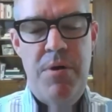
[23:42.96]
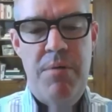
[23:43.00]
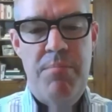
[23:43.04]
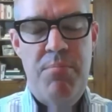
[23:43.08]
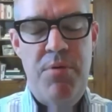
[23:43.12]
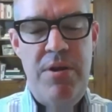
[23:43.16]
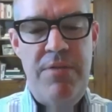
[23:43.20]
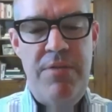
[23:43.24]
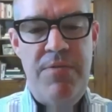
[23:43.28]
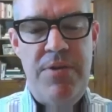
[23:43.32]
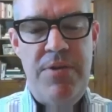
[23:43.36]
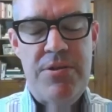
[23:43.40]
a
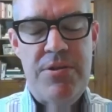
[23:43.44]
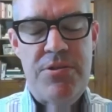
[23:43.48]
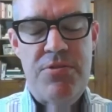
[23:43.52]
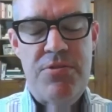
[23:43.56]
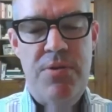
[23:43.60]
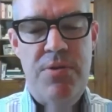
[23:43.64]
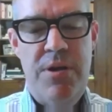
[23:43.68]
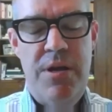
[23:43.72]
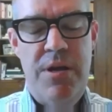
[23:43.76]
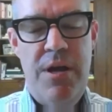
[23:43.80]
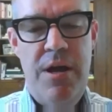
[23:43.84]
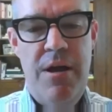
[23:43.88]
brief
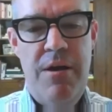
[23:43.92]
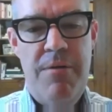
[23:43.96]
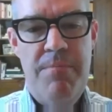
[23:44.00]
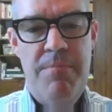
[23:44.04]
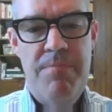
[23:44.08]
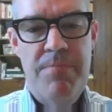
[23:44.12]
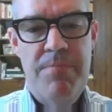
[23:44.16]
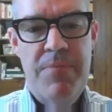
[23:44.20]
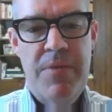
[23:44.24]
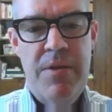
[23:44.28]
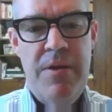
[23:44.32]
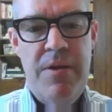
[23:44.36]
history.
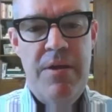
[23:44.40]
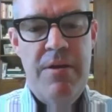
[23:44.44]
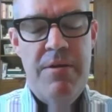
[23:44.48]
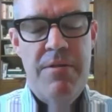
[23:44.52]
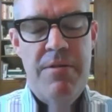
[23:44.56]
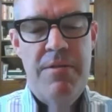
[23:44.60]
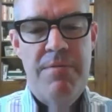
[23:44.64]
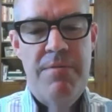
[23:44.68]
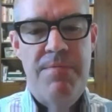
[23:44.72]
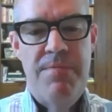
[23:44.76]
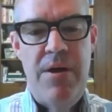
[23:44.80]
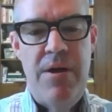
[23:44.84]

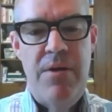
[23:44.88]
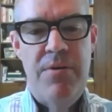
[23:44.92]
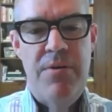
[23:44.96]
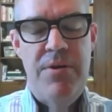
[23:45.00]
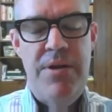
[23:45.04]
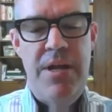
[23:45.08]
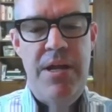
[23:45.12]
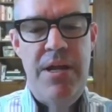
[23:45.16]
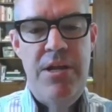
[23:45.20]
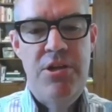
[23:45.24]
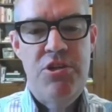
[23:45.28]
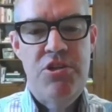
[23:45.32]
The
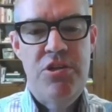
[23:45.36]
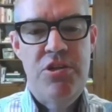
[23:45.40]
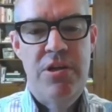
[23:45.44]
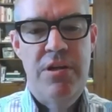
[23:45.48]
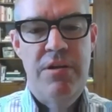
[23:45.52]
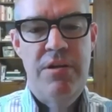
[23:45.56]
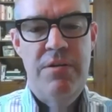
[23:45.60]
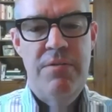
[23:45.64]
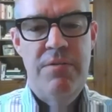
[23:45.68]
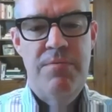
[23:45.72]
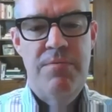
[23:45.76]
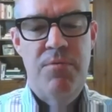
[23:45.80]

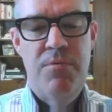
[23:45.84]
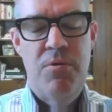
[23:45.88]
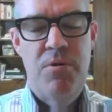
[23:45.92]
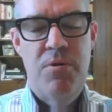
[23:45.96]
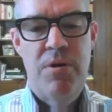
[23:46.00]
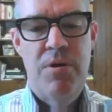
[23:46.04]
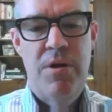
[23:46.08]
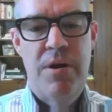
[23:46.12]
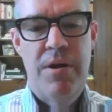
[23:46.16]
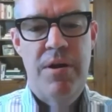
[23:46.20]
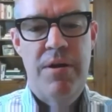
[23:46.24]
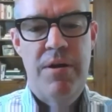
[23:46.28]
foundation
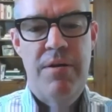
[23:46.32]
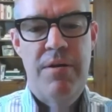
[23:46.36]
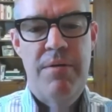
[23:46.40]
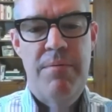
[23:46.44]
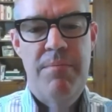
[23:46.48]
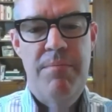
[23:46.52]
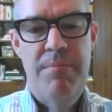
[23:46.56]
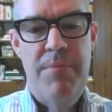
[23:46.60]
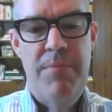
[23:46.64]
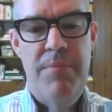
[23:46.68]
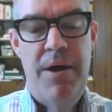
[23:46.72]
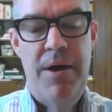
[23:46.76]
for
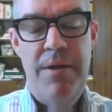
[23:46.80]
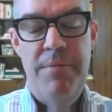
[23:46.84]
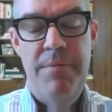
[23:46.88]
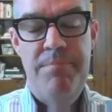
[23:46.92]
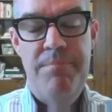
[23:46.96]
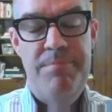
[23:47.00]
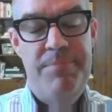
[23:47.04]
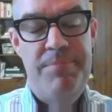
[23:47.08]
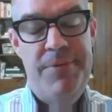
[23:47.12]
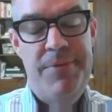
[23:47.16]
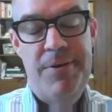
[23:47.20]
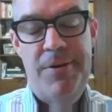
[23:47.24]
a
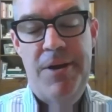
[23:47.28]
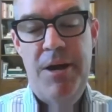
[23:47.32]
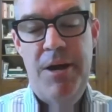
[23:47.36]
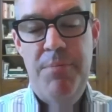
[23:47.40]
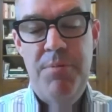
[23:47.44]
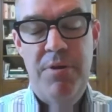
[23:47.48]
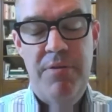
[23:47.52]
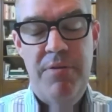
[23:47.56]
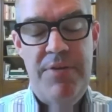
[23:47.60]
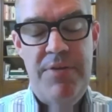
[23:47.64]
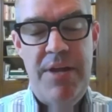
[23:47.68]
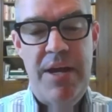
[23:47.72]

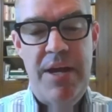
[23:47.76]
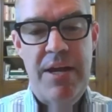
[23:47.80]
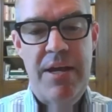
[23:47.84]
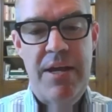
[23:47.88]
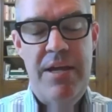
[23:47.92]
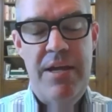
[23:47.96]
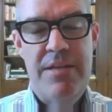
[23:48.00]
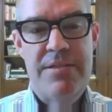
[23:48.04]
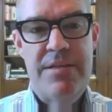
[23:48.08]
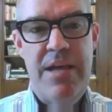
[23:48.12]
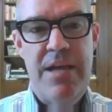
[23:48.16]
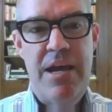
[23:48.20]
couple of
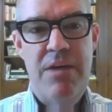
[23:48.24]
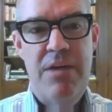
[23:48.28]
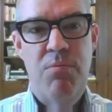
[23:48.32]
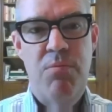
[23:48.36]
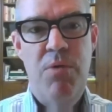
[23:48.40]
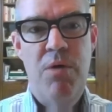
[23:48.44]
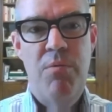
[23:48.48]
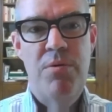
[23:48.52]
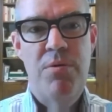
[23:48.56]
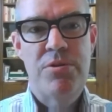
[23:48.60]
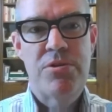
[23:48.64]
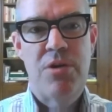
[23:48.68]
decades had
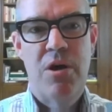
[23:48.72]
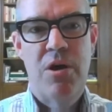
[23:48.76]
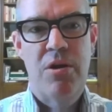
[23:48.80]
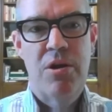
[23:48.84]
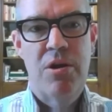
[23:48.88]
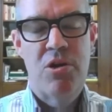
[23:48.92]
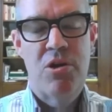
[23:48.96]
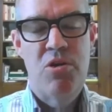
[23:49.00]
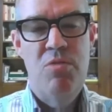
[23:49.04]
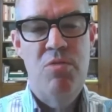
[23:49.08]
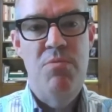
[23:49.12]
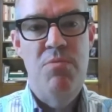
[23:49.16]
what was called
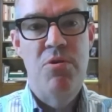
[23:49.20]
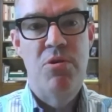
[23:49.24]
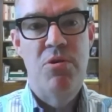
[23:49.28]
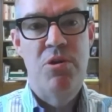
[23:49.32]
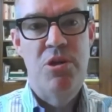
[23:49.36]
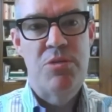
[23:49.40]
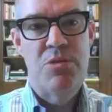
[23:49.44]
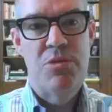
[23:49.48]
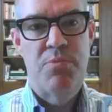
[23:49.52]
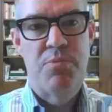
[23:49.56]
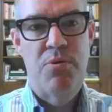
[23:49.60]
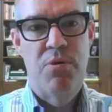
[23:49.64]
a
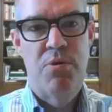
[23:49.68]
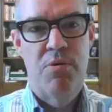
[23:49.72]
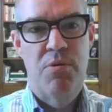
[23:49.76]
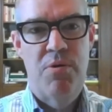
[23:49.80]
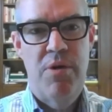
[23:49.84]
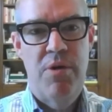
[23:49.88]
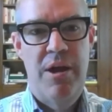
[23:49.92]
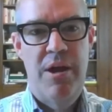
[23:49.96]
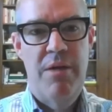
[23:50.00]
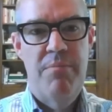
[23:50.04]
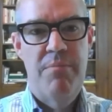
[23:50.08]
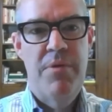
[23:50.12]
communities
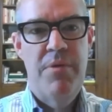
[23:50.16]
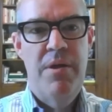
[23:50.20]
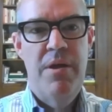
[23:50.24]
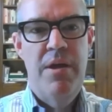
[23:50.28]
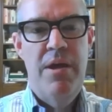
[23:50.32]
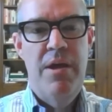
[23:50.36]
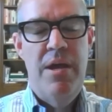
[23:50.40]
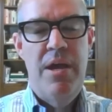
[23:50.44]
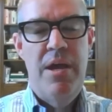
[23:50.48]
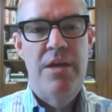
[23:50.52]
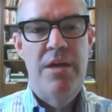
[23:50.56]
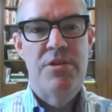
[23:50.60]
program.
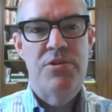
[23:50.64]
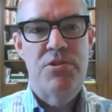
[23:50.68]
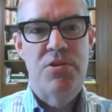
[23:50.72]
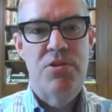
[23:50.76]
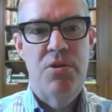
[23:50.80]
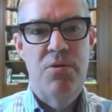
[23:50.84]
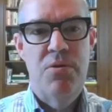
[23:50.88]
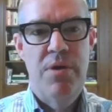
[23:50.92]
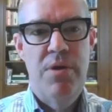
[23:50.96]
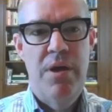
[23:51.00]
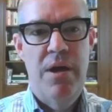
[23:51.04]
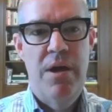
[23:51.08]
And
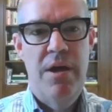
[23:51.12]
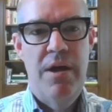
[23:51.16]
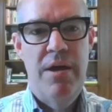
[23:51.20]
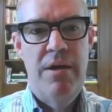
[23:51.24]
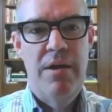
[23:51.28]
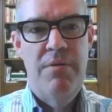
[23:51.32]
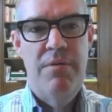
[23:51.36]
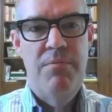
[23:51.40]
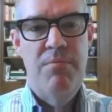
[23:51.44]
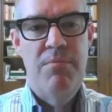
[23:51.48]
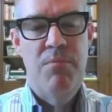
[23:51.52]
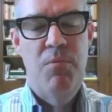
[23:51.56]
so
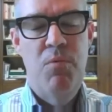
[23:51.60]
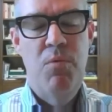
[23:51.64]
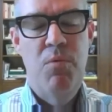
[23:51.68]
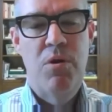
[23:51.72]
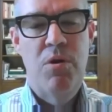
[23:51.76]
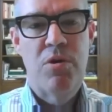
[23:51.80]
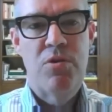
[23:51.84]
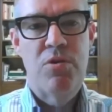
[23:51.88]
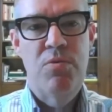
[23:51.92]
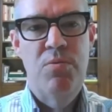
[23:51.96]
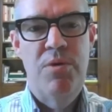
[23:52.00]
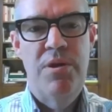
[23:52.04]

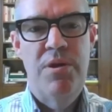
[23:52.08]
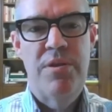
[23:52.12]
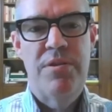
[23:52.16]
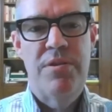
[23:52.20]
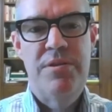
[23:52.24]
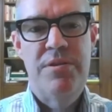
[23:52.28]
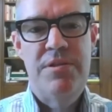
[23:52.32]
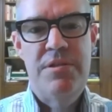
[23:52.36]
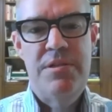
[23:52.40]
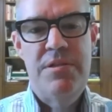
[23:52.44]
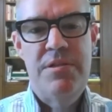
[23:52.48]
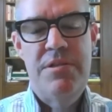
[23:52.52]
worked with
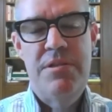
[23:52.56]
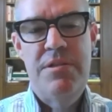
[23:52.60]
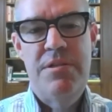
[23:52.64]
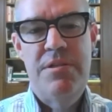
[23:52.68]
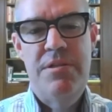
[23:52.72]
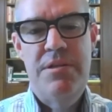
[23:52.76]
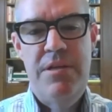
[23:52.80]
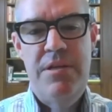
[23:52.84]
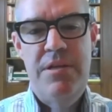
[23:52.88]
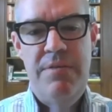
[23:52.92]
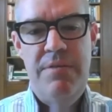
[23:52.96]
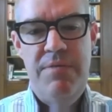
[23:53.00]

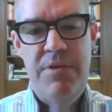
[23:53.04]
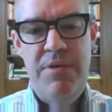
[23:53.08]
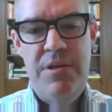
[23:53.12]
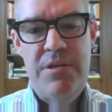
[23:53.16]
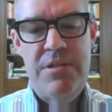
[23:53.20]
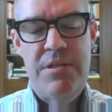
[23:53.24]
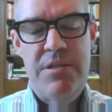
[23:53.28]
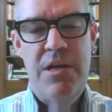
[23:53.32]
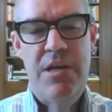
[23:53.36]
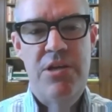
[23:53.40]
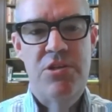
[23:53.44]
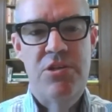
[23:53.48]
TV
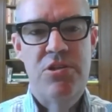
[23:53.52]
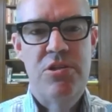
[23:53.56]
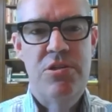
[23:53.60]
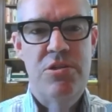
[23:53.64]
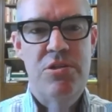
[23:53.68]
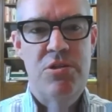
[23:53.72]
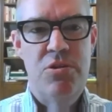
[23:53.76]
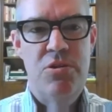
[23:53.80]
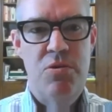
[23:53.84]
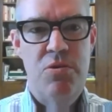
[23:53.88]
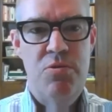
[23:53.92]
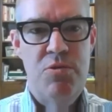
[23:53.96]

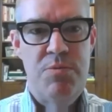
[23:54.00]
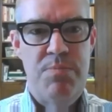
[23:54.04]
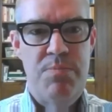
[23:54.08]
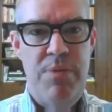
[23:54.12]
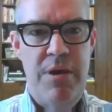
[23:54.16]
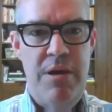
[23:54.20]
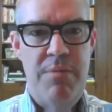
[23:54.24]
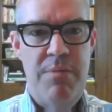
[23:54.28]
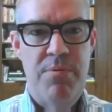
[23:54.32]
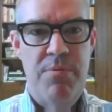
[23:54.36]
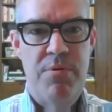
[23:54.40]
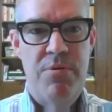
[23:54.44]
stations,
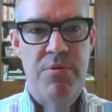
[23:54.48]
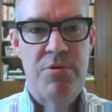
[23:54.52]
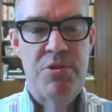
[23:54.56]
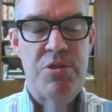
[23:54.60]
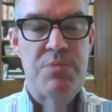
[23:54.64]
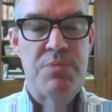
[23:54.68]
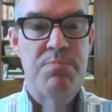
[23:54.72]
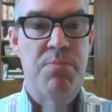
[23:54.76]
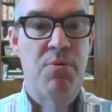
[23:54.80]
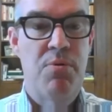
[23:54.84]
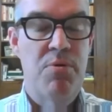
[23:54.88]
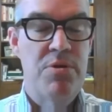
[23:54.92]
newspapers,
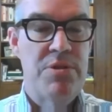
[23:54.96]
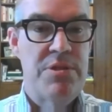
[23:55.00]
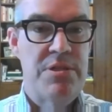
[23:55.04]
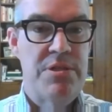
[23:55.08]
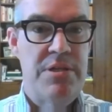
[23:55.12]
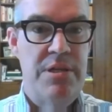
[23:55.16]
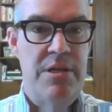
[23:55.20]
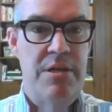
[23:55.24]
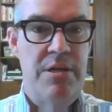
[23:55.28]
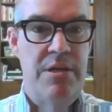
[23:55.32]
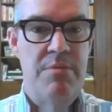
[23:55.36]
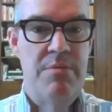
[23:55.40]
sports
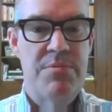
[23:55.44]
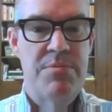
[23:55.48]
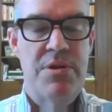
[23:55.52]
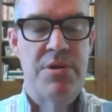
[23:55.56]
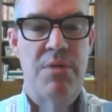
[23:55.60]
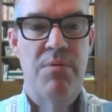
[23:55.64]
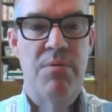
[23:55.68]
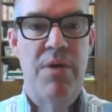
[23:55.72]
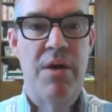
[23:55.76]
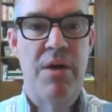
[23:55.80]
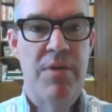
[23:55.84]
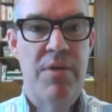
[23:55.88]
teams
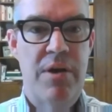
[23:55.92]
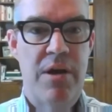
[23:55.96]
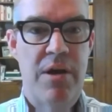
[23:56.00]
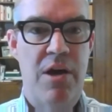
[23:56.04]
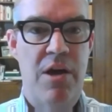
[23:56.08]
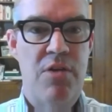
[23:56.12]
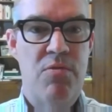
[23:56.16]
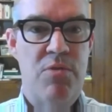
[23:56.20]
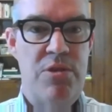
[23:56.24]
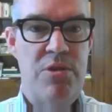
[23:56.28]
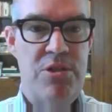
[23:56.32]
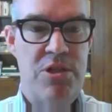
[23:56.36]
around the
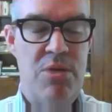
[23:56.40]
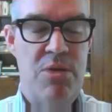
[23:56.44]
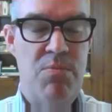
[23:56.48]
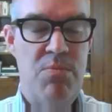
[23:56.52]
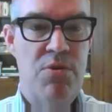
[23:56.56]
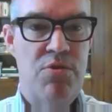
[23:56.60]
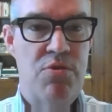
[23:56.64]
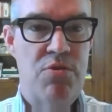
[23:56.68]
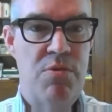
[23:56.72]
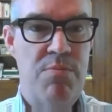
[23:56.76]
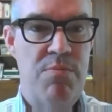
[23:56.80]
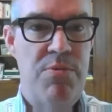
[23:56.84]
country. Some
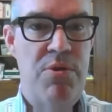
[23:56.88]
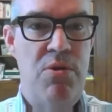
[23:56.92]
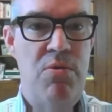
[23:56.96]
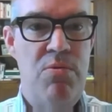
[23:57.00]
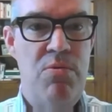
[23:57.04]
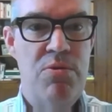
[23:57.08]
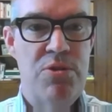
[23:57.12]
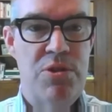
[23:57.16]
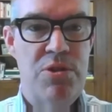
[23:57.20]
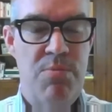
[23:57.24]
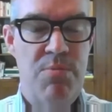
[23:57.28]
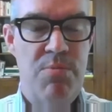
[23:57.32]
were
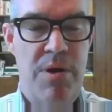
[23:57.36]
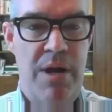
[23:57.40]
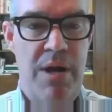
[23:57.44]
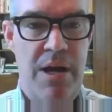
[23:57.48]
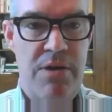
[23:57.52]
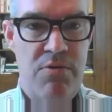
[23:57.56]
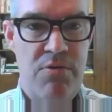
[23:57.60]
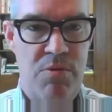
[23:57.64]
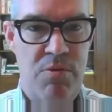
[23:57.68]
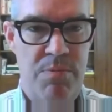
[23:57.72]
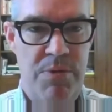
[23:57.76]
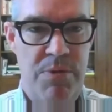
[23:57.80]
Tribune, some were
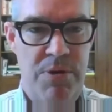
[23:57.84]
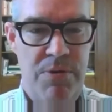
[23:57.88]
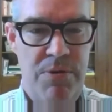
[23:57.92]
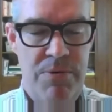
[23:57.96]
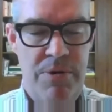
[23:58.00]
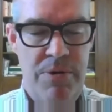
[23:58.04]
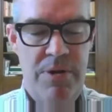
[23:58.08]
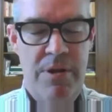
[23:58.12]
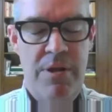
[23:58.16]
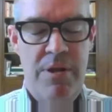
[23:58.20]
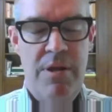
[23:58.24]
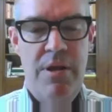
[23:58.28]
not
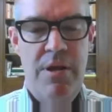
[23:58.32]
Tribune.